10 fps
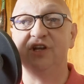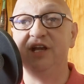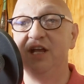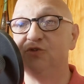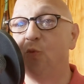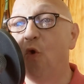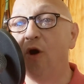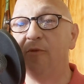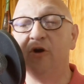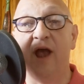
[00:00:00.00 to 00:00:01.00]
it gets
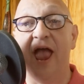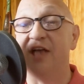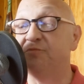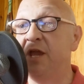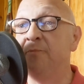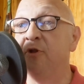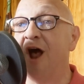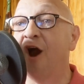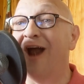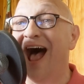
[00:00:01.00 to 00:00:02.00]
warmer, as people
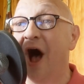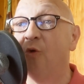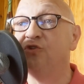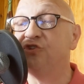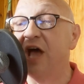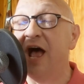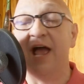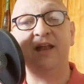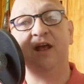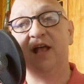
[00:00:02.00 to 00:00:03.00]
are
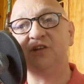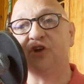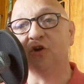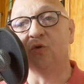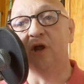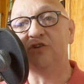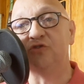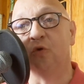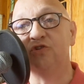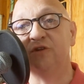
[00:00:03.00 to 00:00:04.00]
outside, that's a great
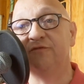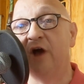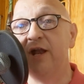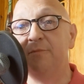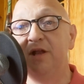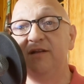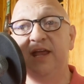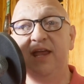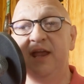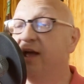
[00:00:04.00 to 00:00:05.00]
source of vitamin
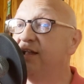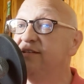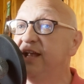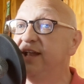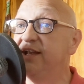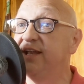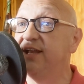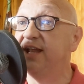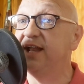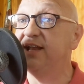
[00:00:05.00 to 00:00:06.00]
D. Ding, ding, ding, ding,
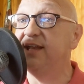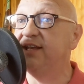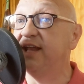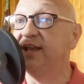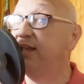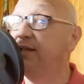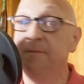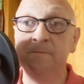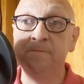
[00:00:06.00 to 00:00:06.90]
ding, ding, ding, ding, ding, ding.